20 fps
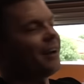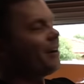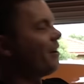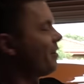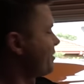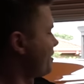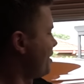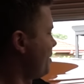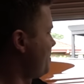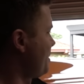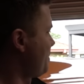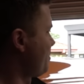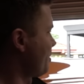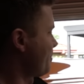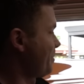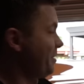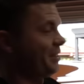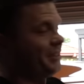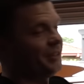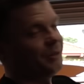I know it's not a big
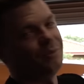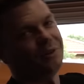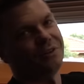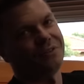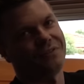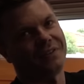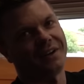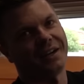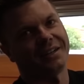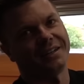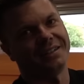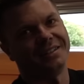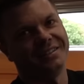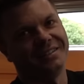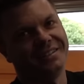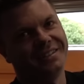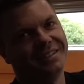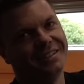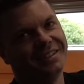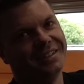block, but it's still more fun.
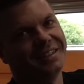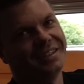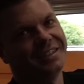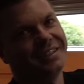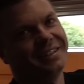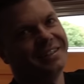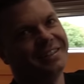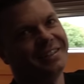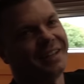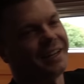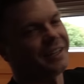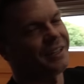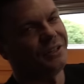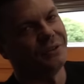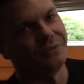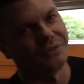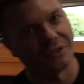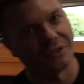Like, you've